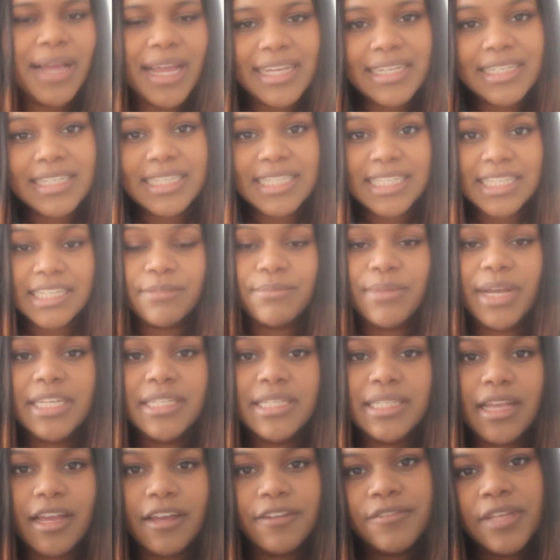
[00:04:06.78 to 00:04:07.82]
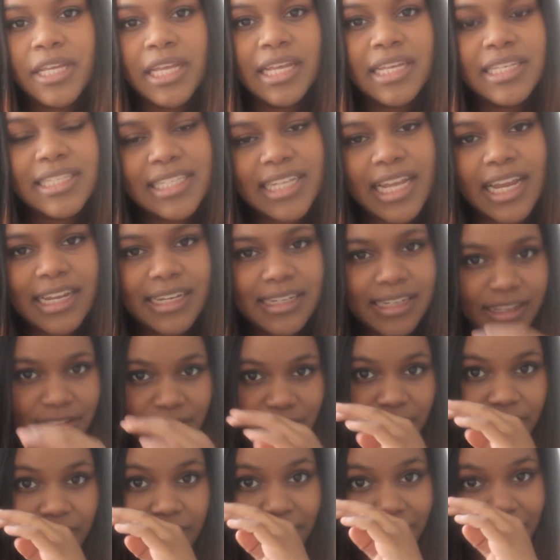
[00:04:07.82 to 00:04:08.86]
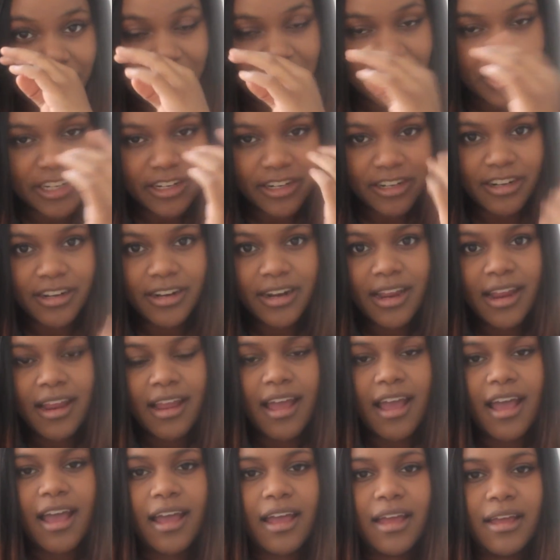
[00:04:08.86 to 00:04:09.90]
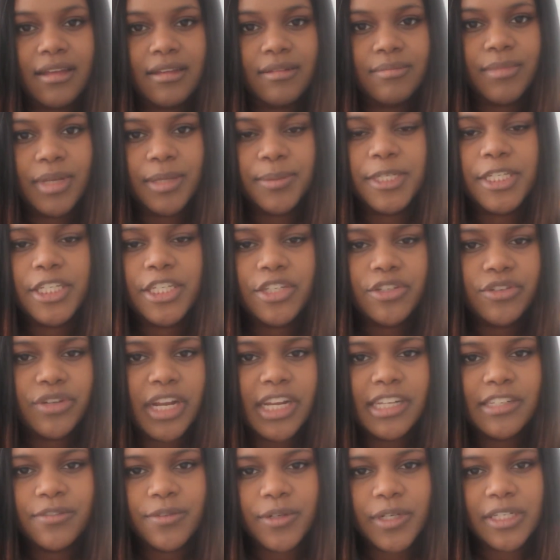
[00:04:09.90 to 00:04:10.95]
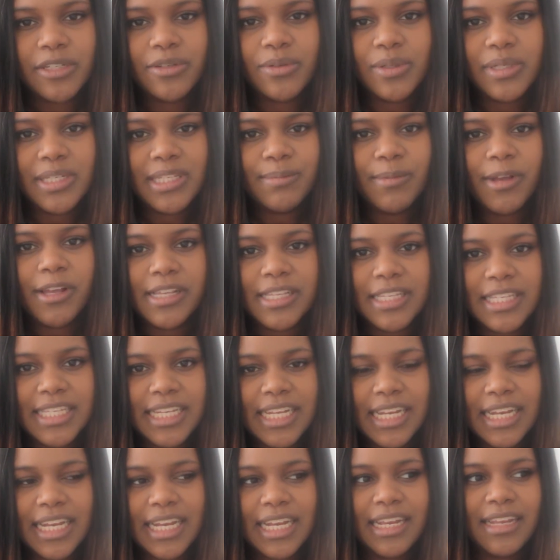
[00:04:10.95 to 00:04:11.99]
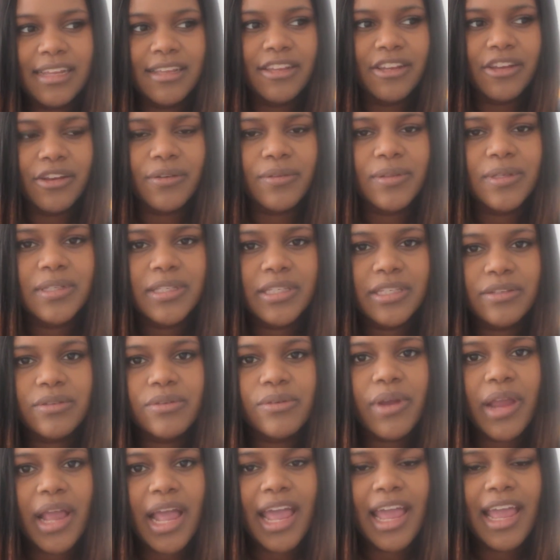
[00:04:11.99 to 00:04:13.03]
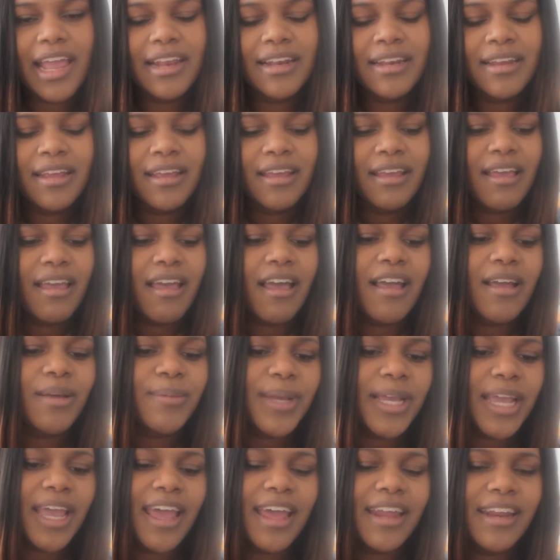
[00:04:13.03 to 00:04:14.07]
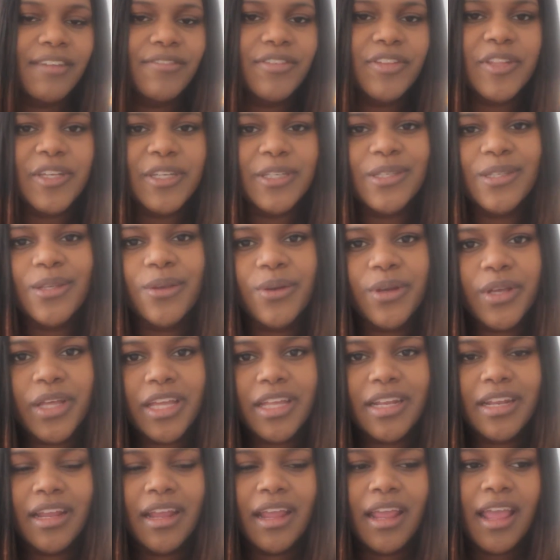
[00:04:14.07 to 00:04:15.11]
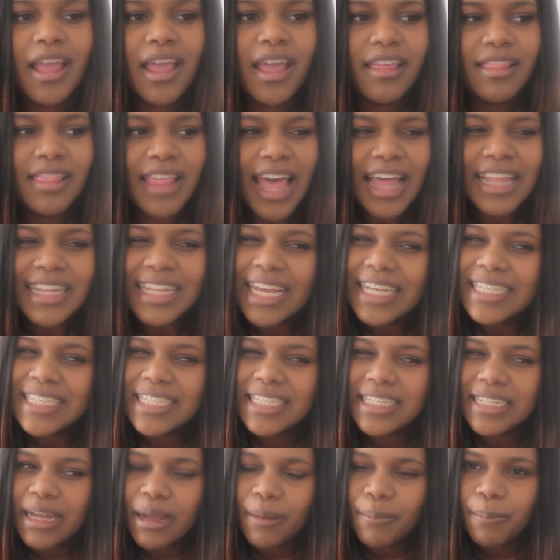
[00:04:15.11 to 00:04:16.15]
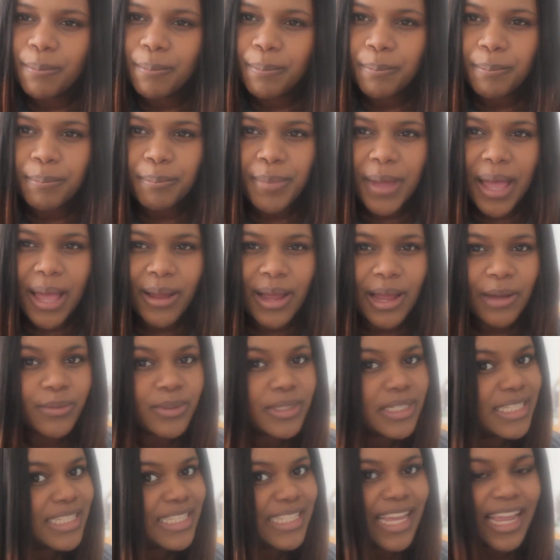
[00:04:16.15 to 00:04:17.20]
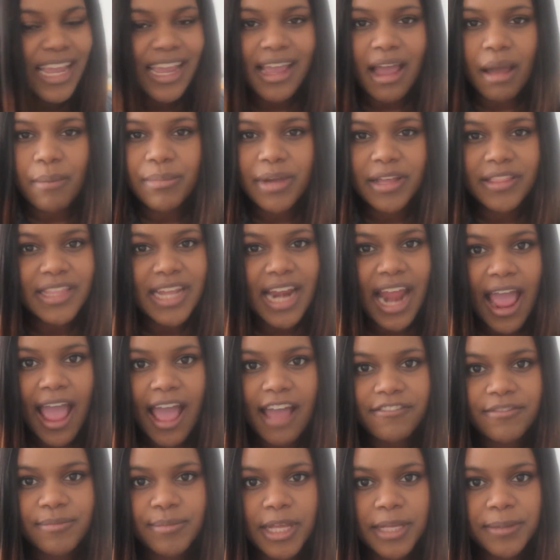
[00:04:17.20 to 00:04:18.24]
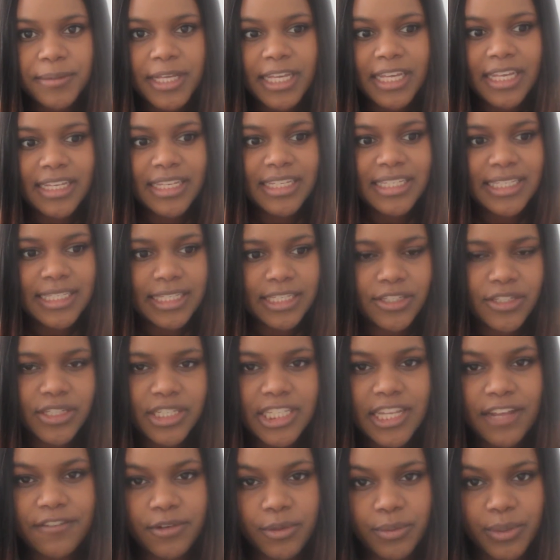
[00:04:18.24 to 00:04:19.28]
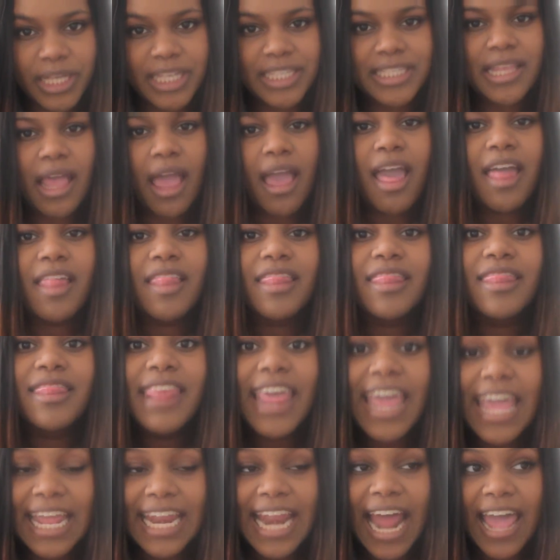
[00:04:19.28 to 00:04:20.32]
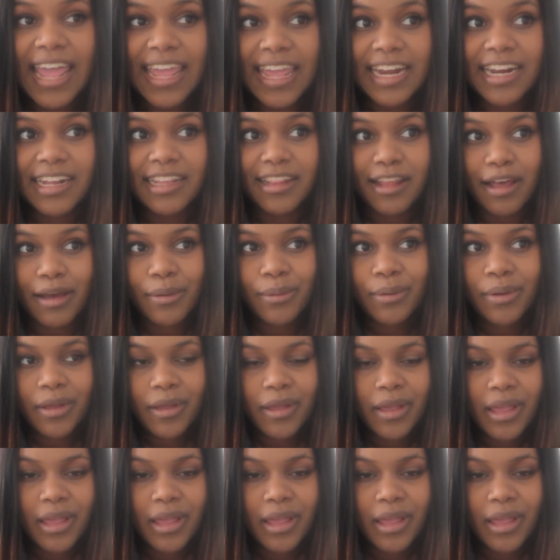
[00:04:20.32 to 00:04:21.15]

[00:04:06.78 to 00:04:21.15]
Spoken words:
I can see myself staying another year here, maybe just transferring to a small city. You know, this is great. Oh my god, everything's so good. That lasted about, I want to say, a month and a half, maybe 6 or 7 weeks. Then I hit a low.